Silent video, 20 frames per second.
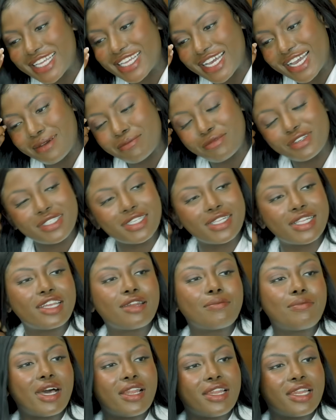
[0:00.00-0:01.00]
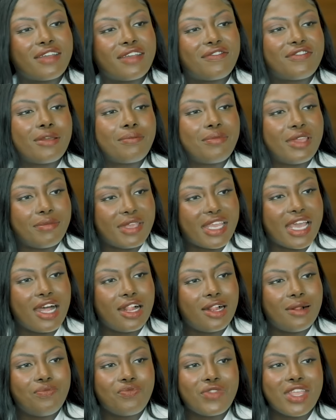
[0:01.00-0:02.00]
the Brazilian butt lift, the B B
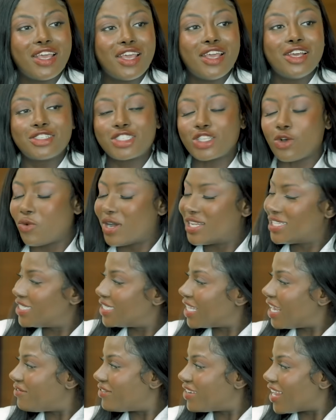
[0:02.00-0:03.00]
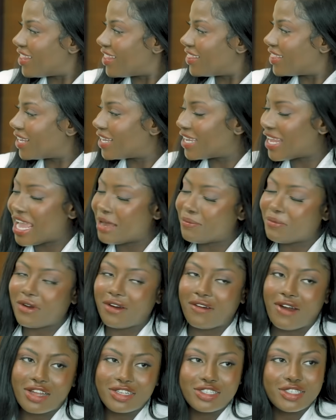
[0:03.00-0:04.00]
L. Yes. So once they've done the lipo
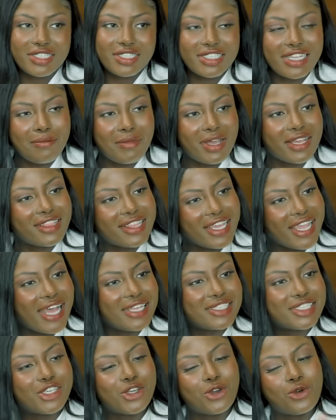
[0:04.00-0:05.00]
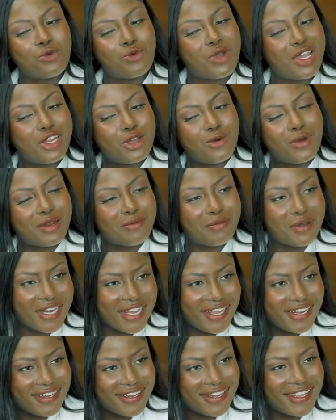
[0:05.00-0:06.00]
around your stomach, they ask you, where do you want to put
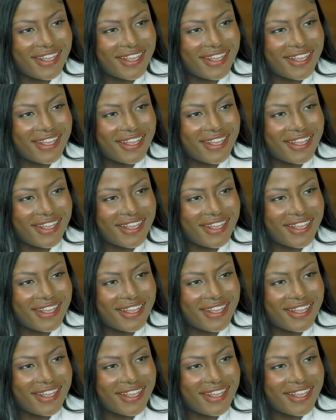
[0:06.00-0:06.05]
it?